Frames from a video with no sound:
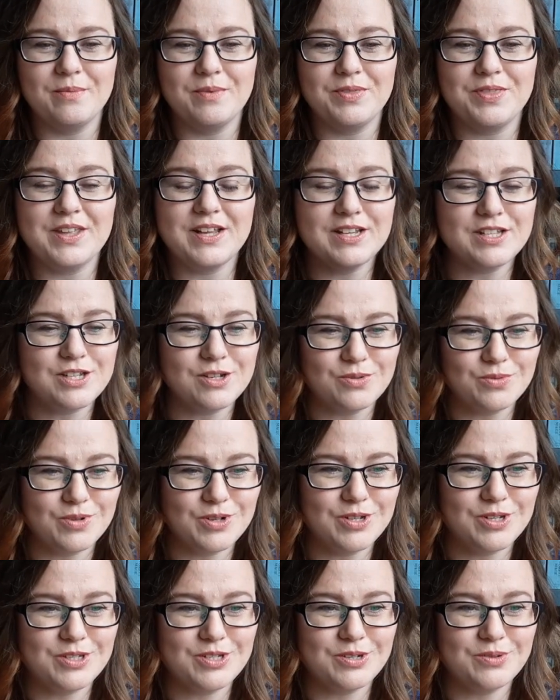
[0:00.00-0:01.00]
This
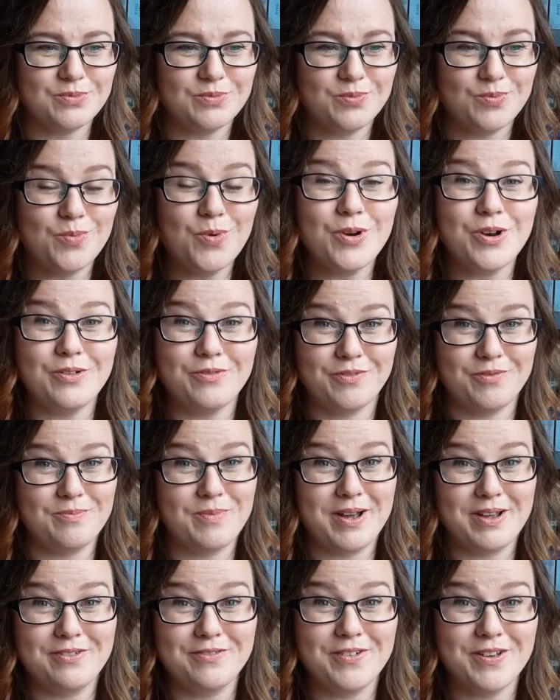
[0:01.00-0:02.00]
was one of
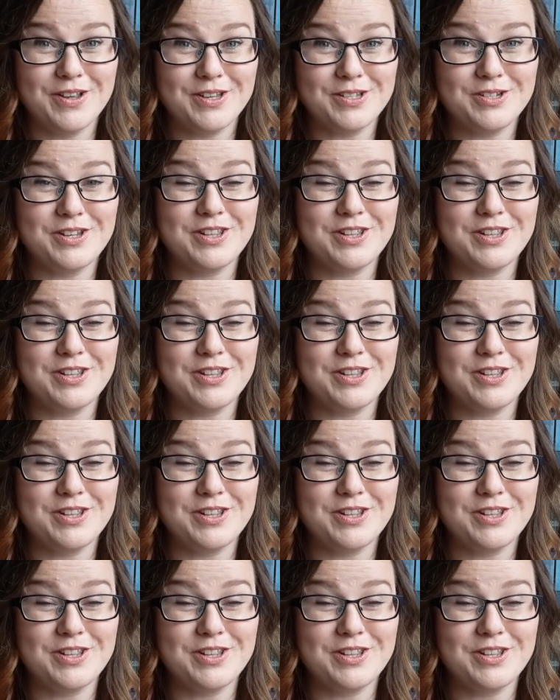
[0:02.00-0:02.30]
my first